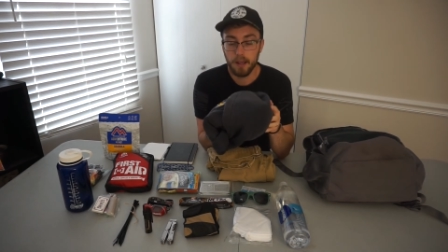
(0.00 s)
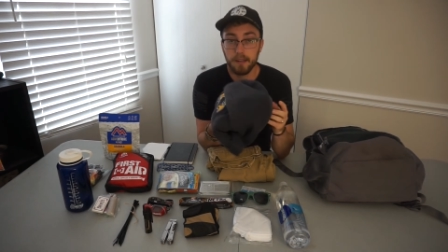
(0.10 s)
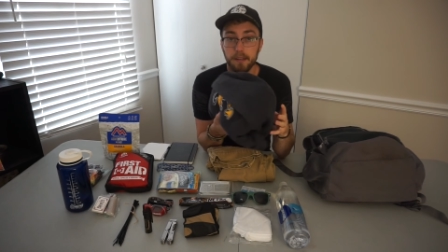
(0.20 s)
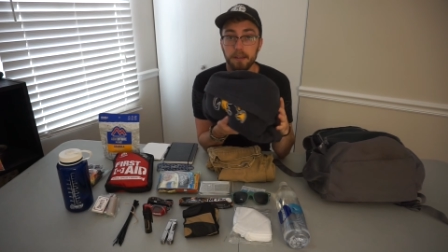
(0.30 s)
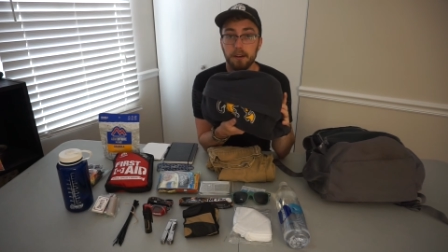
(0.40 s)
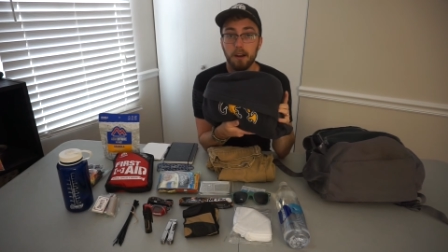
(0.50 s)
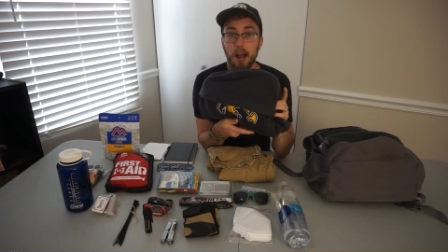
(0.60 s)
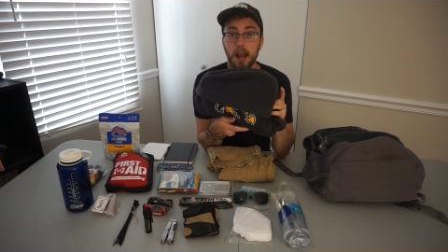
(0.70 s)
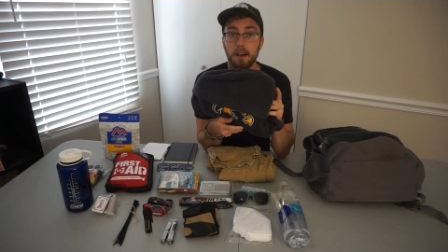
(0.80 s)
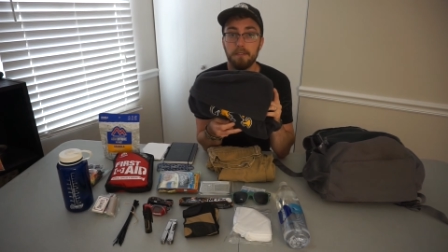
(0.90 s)
In here
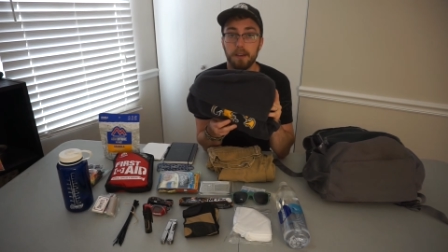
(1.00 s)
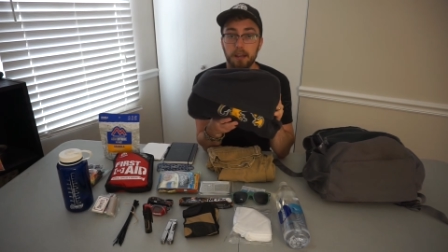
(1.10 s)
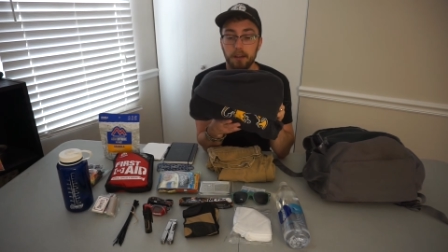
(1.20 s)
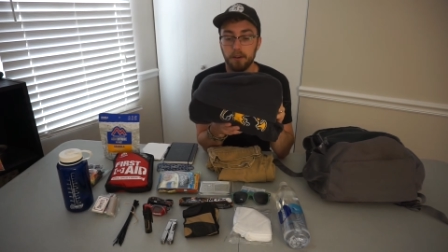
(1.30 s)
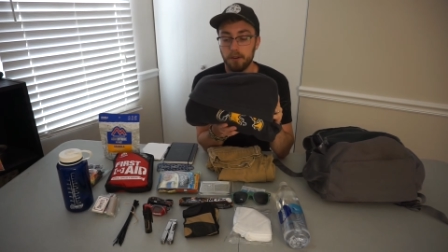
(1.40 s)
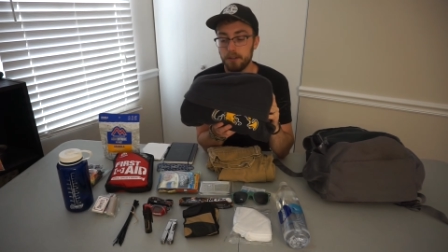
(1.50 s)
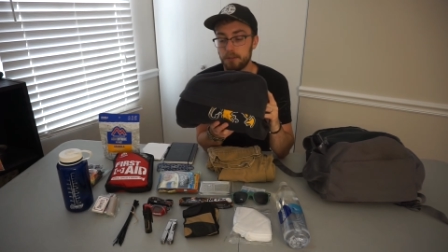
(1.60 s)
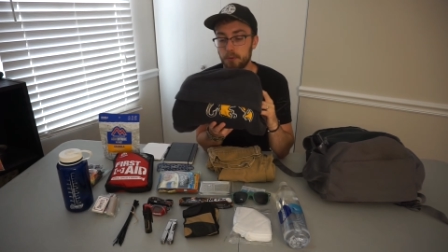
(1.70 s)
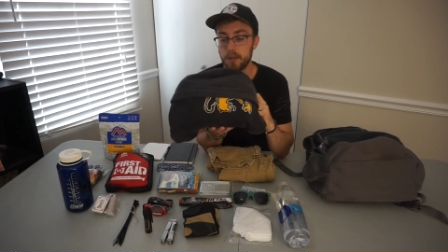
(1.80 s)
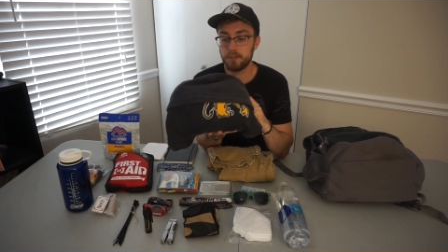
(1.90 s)
I have a hooded
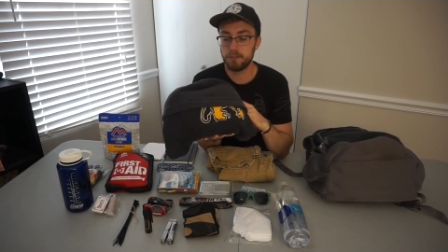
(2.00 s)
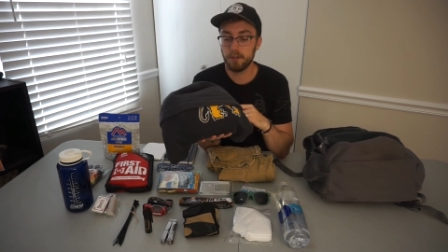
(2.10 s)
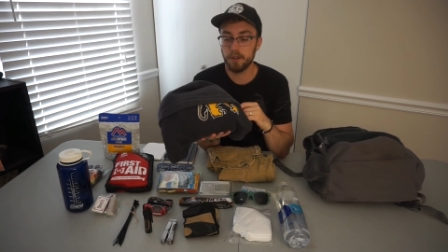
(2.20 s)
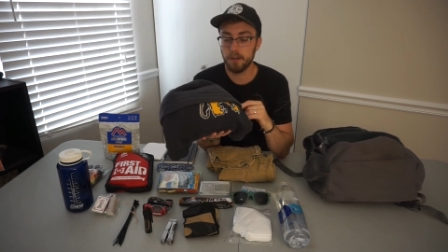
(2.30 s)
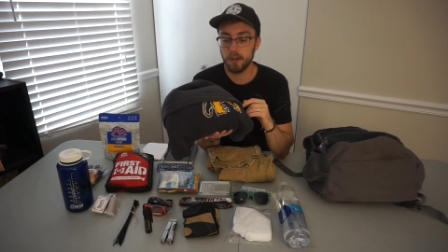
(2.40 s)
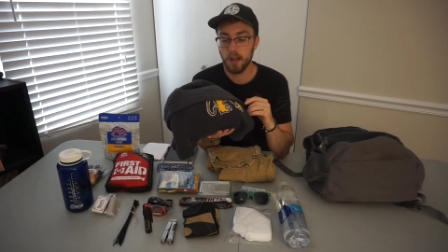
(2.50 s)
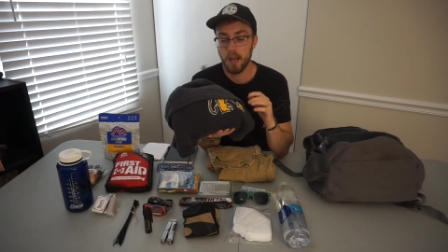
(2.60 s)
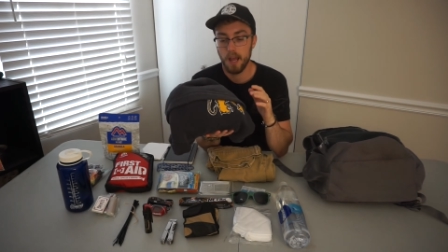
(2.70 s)
sweatshirt,